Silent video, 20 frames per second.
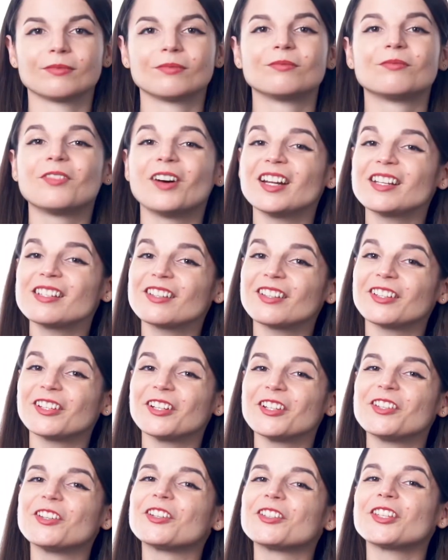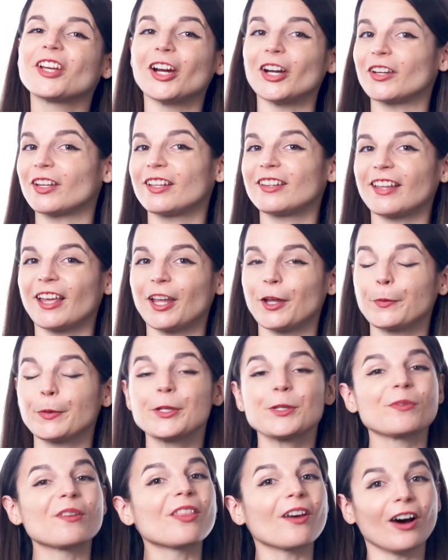Want to learn your target
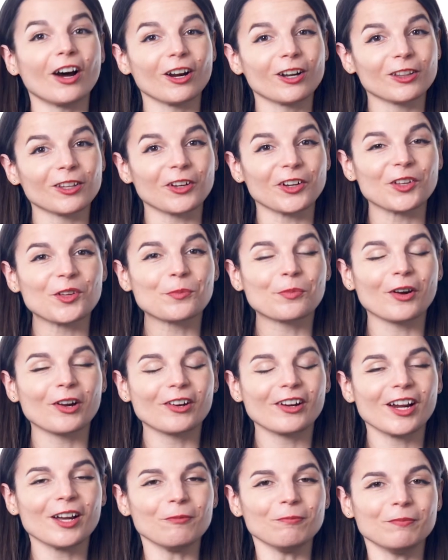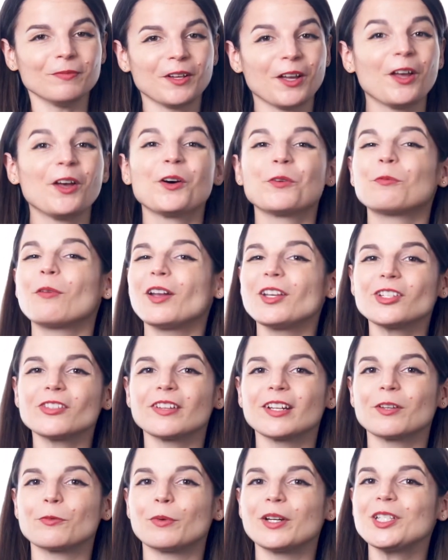language with our learning program?
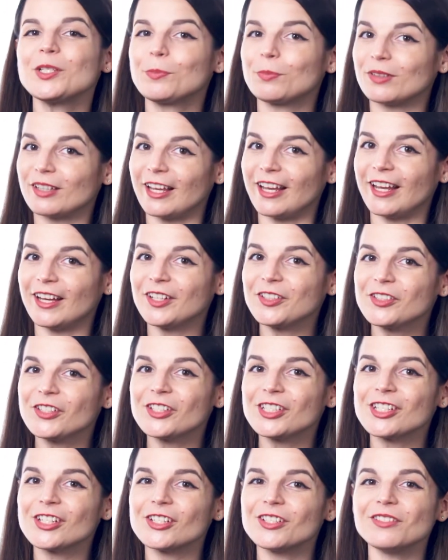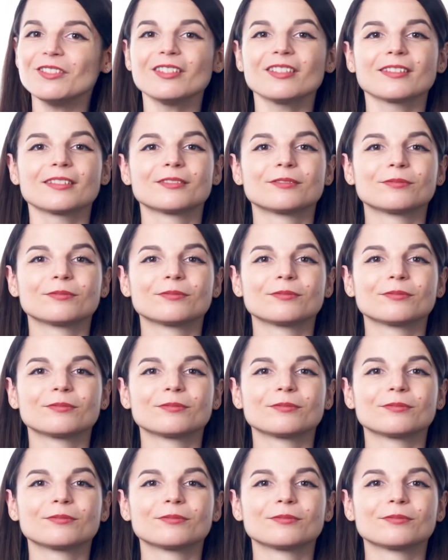Wondering which plan to choose?